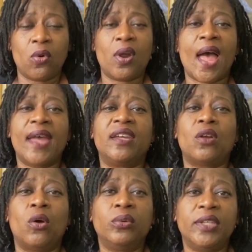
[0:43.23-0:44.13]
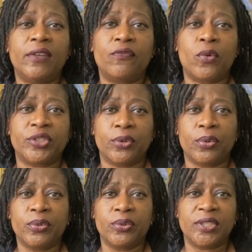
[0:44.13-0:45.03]
Or I can only afford to
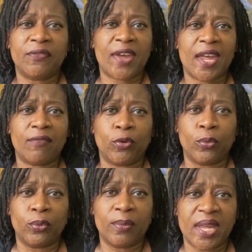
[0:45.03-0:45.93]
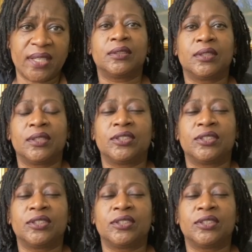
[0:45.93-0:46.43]
cruise if I have a roommate.